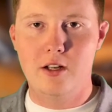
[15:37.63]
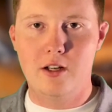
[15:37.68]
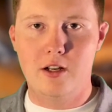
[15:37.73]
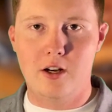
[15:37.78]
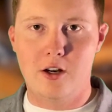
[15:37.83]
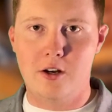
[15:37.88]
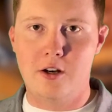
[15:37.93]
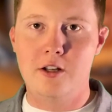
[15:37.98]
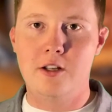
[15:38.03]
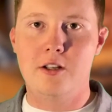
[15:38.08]

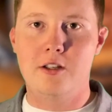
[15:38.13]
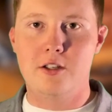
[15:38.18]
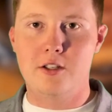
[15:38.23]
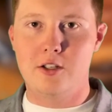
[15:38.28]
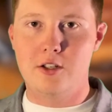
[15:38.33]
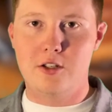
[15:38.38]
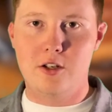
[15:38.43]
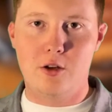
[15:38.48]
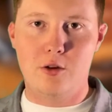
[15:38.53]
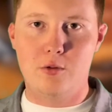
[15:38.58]
Alright, this
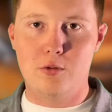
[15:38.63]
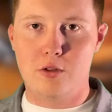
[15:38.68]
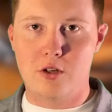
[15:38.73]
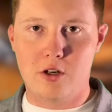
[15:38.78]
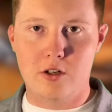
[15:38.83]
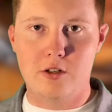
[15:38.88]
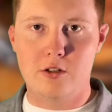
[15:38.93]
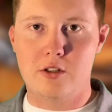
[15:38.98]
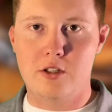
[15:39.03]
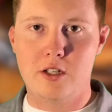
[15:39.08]
is no
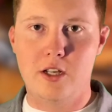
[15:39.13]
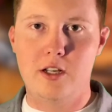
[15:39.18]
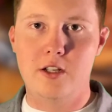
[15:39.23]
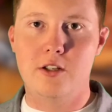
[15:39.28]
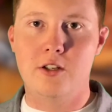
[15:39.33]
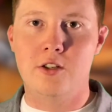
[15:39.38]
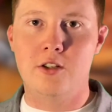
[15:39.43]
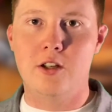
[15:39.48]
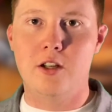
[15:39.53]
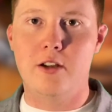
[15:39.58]
Colonel
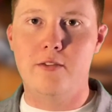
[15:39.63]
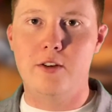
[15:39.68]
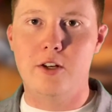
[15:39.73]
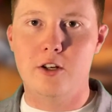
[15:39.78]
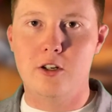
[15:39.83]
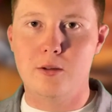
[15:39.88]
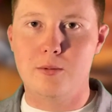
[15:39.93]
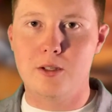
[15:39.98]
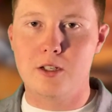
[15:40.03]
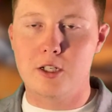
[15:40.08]
Sanders 11
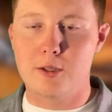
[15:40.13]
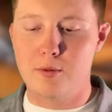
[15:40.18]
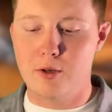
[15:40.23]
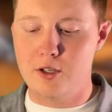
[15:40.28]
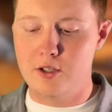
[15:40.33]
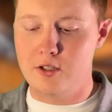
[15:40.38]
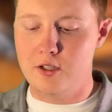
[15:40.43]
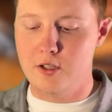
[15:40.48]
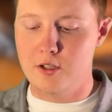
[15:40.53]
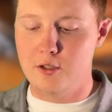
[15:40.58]
herbs and
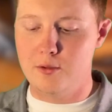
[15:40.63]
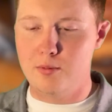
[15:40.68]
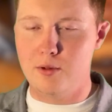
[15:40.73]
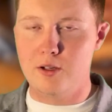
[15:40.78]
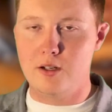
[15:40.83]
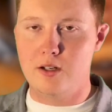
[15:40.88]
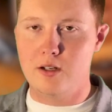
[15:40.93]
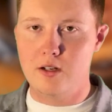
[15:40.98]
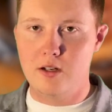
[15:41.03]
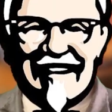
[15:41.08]
spices,
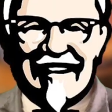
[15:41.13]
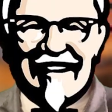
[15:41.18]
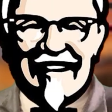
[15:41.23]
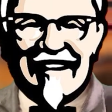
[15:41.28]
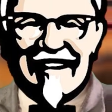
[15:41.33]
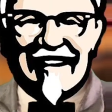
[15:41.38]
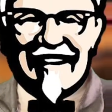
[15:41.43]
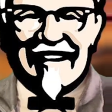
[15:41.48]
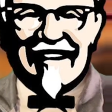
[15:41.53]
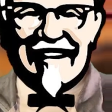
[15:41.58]
but
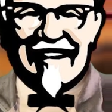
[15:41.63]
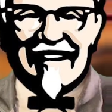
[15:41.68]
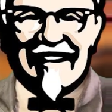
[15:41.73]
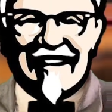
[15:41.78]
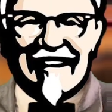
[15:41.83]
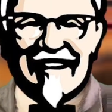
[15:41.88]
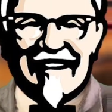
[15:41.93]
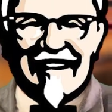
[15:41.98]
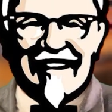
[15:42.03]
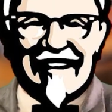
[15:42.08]
it's a start.
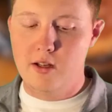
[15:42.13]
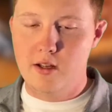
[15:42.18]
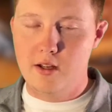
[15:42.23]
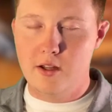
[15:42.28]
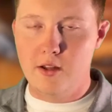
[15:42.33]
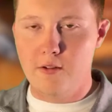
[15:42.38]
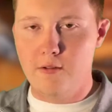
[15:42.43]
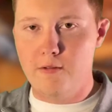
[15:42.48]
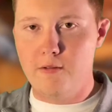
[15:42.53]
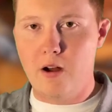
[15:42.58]

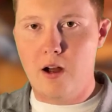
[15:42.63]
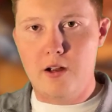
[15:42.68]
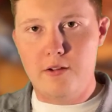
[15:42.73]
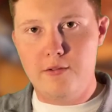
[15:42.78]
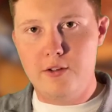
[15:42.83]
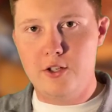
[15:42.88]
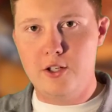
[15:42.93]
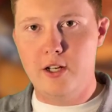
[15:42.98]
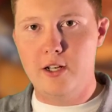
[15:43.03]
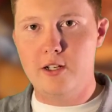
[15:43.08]
5
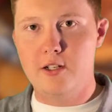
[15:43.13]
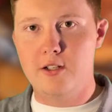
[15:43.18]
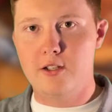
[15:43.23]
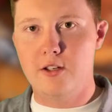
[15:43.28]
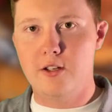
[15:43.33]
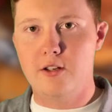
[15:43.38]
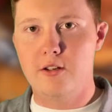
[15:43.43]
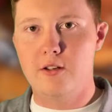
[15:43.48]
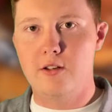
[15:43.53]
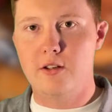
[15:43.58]
shakes
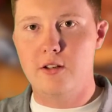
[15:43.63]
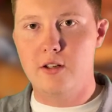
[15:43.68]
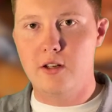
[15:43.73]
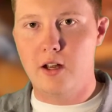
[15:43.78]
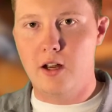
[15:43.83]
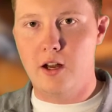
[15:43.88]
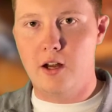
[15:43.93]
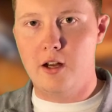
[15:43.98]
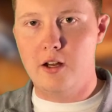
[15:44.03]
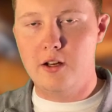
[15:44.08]
though.
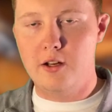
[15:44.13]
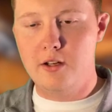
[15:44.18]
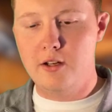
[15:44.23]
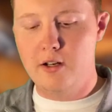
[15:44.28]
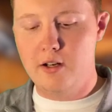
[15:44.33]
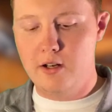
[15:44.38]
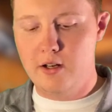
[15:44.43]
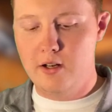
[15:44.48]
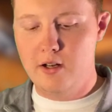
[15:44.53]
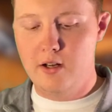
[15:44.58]
I
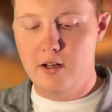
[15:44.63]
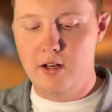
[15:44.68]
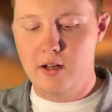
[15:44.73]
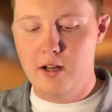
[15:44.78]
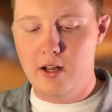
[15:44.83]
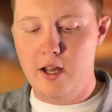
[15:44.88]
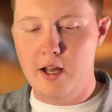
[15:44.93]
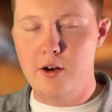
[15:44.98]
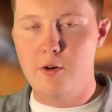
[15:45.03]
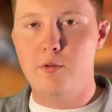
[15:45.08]

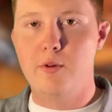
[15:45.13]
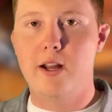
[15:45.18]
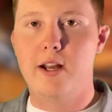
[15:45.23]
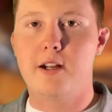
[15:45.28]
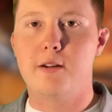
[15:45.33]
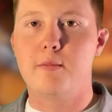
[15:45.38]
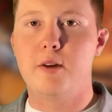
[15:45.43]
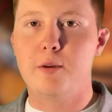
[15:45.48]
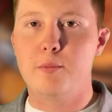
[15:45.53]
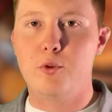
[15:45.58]
had to rack
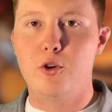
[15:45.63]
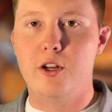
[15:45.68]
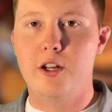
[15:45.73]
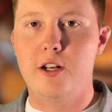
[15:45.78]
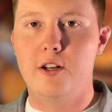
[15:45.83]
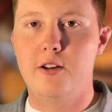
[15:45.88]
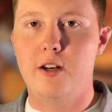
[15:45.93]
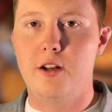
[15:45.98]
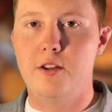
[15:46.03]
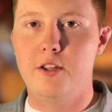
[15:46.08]
my brain
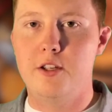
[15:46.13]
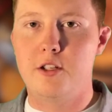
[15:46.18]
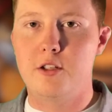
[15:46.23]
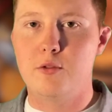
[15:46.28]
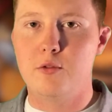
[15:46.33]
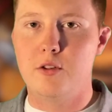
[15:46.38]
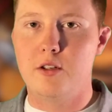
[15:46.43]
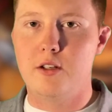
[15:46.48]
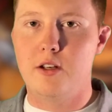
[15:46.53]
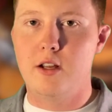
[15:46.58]
around this
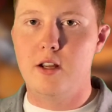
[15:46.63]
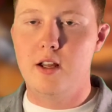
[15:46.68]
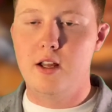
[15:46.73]
one.